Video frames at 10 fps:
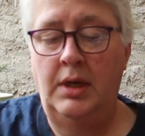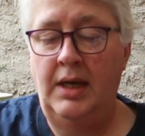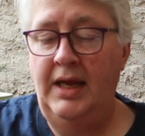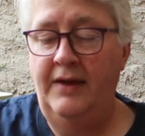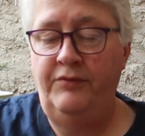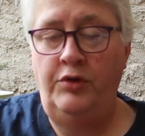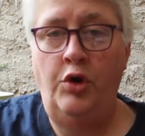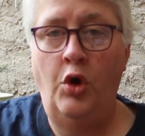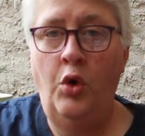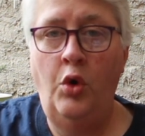I have
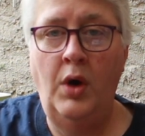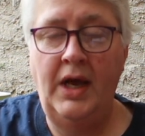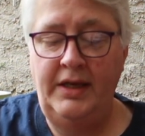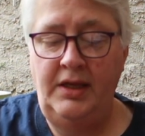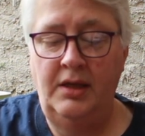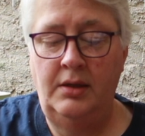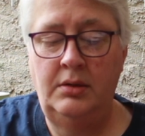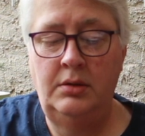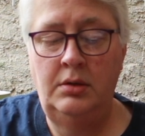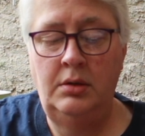no idea.
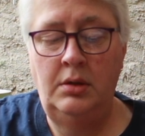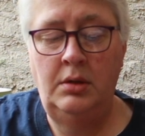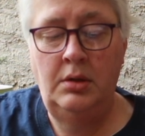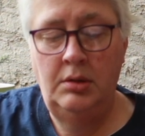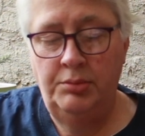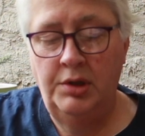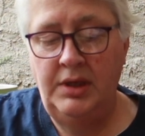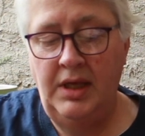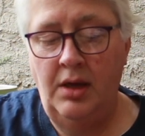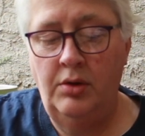
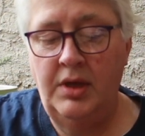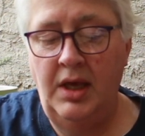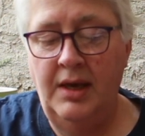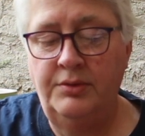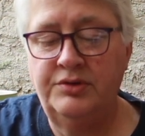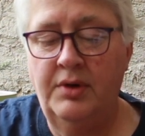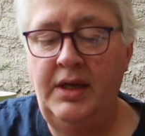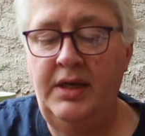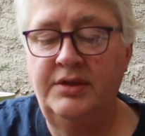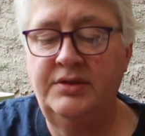But yeah, okay, I was
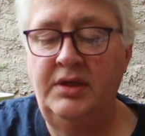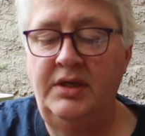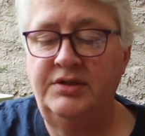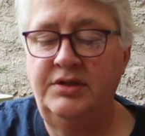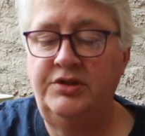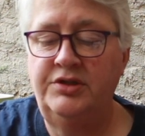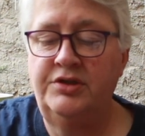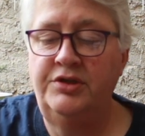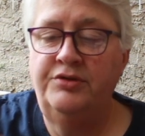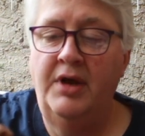right. It's a,
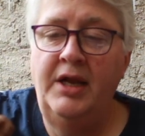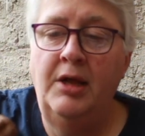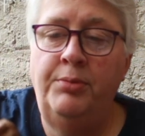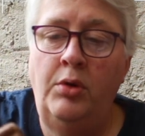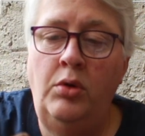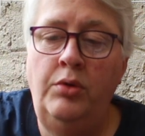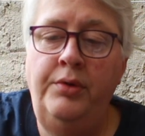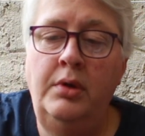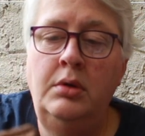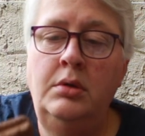just a dried up old
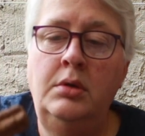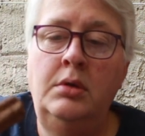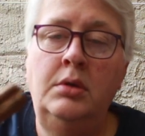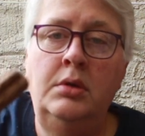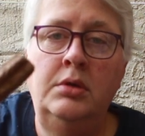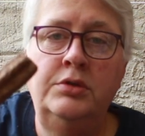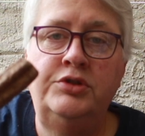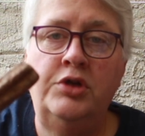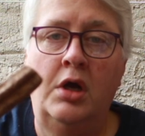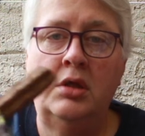
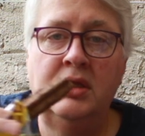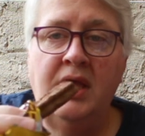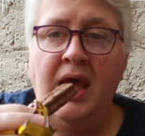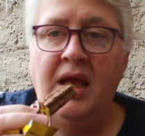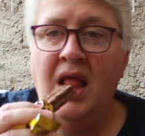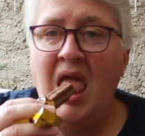chocolate cake.